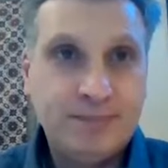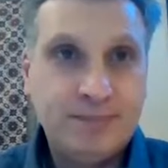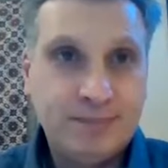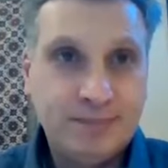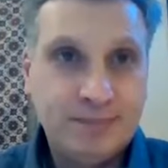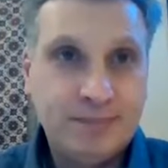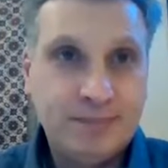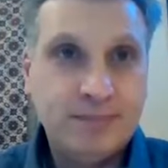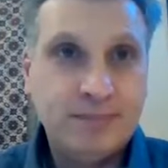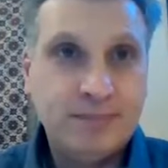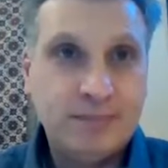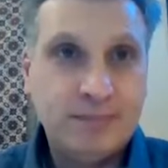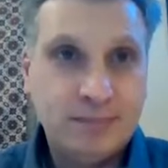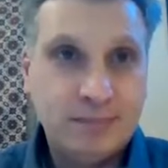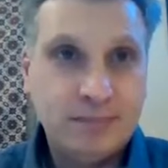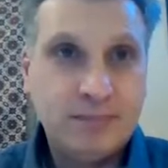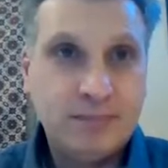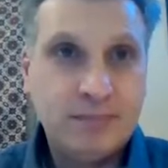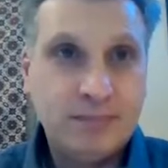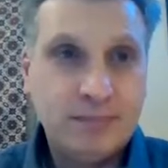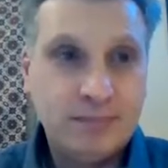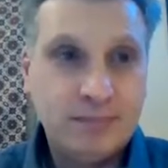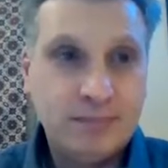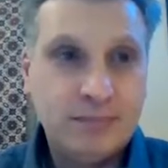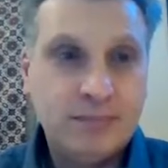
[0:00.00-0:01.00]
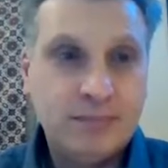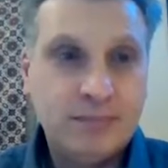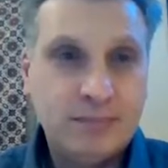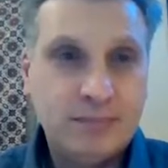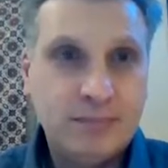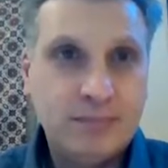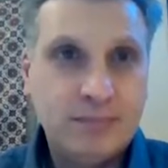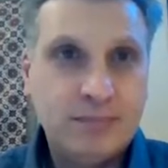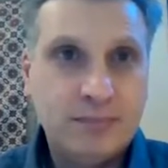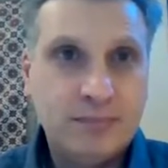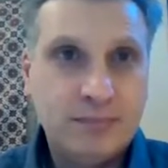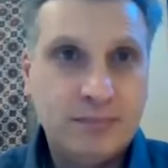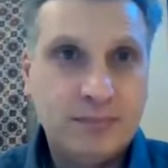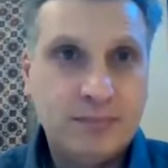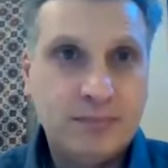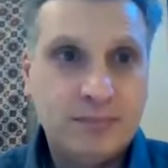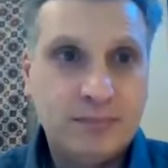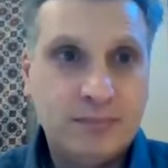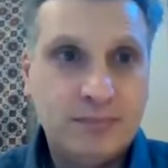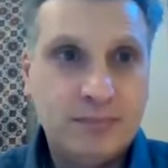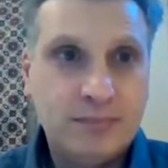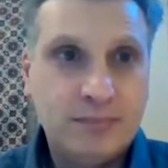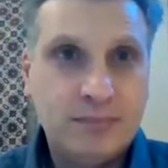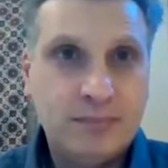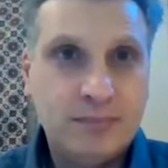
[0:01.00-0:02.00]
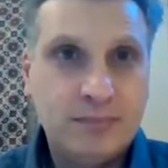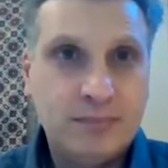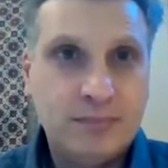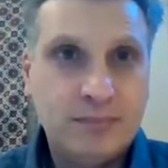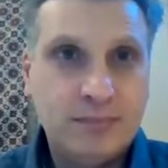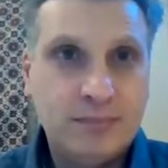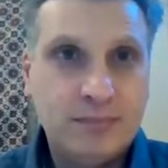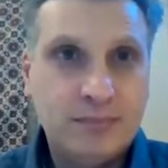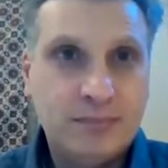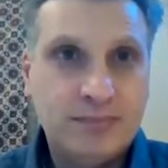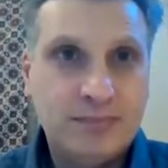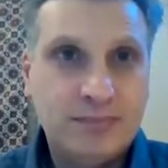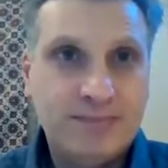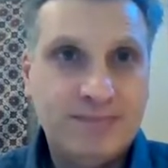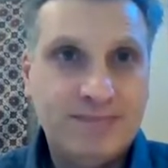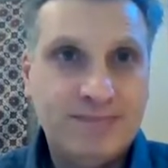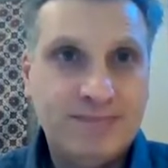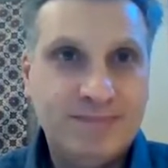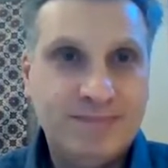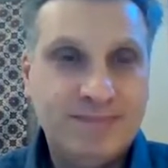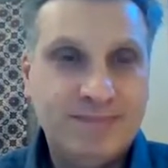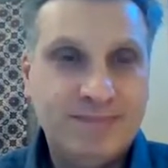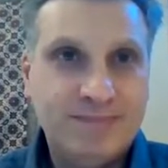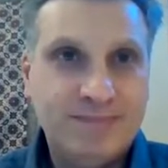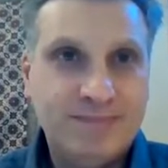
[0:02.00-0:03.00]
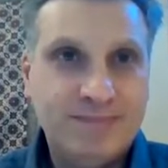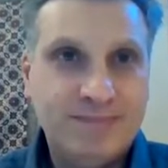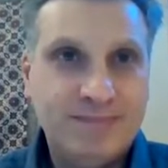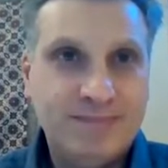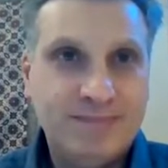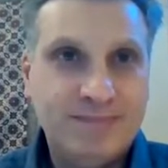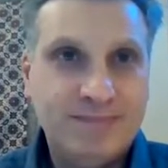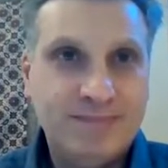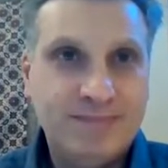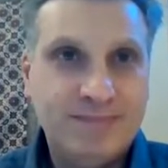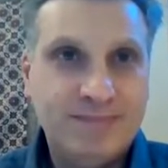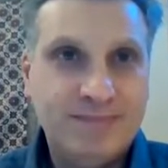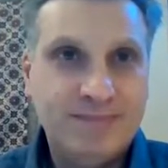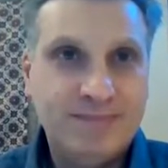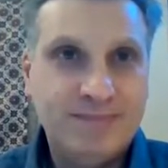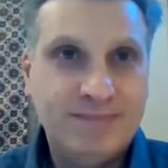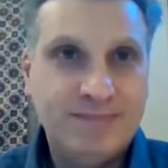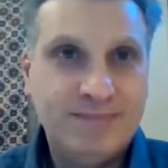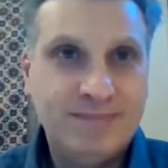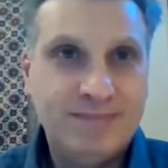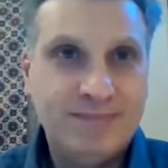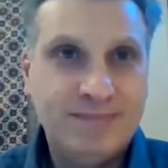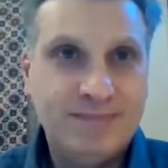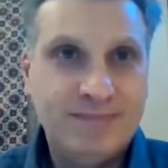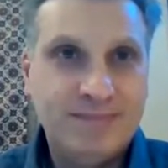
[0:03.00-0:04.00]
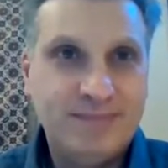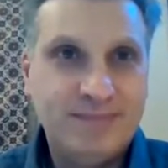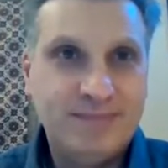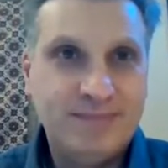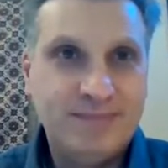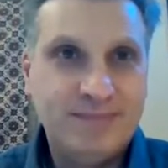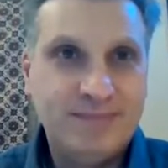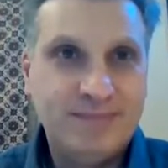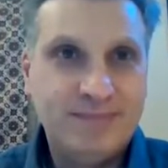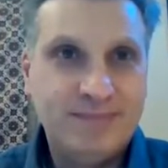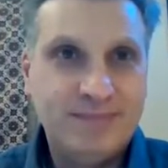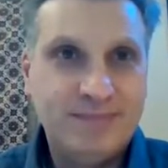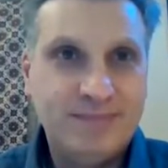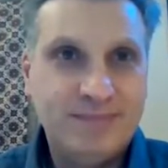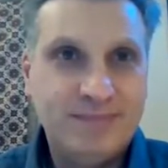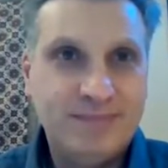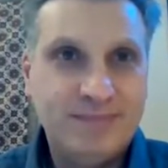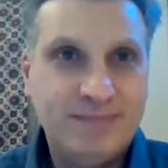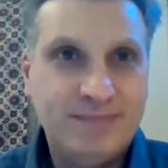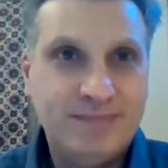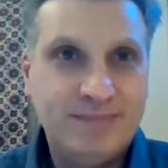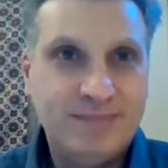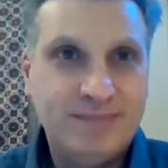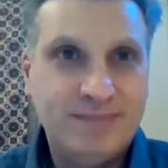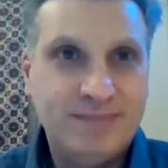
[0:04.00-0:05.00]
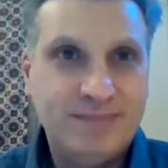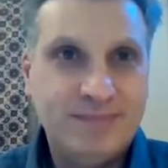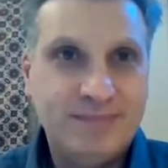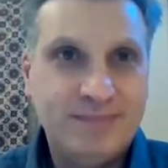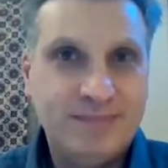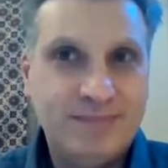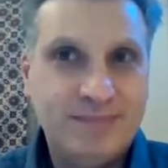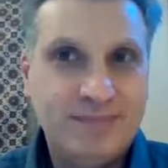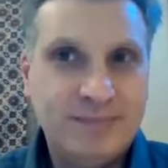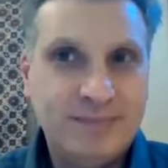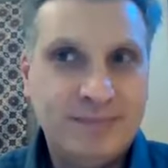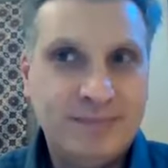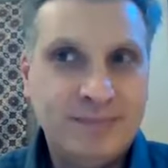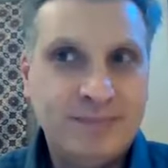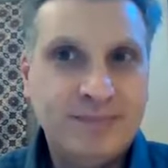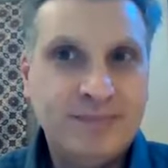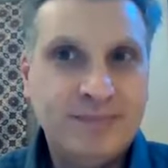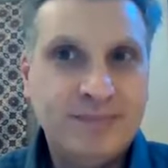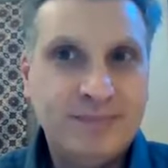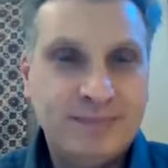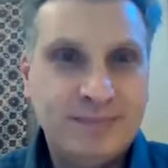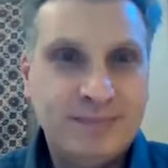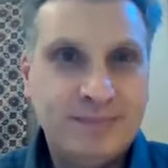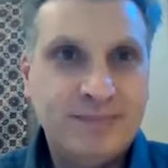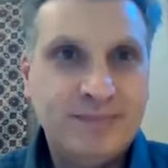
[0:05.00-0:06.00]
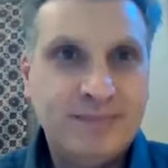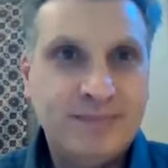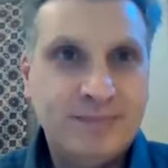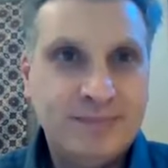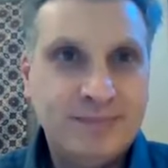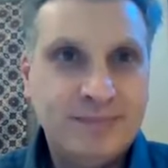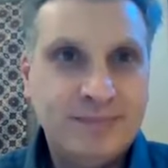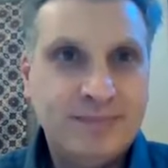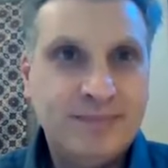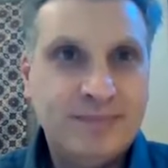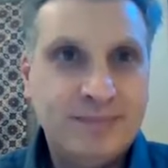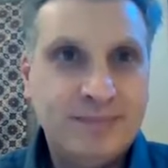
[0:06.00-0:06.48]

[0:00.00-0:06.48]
The person shown says nothing.